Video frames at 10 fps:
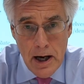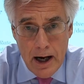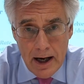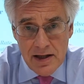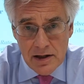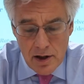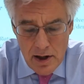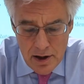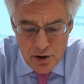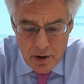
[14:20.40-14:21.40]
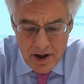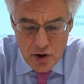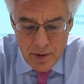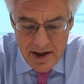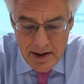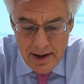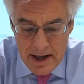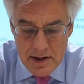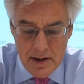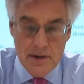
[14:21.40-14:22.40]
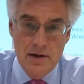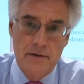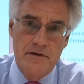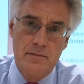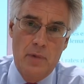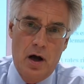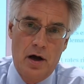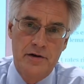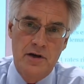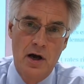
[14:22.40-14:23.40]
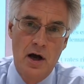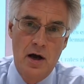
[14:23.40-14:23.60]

I think the interest rate elasticity of demand